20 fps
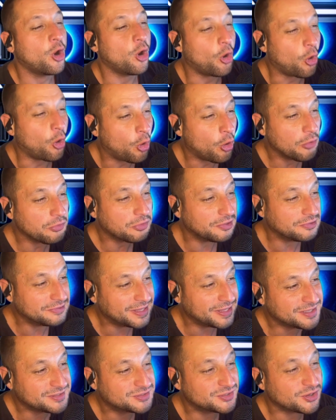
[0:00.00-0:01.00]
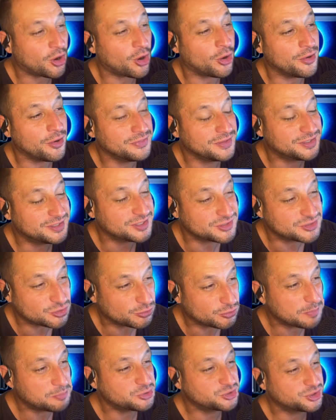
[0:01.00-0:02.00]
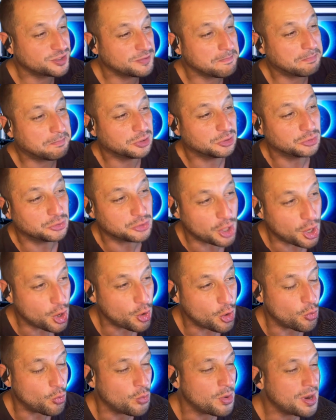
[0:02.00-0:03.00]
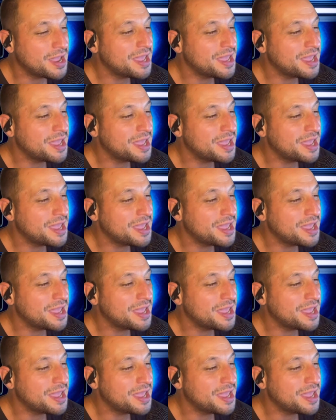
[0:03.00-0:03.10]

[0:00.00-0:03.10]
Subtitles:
All the links are in the description below.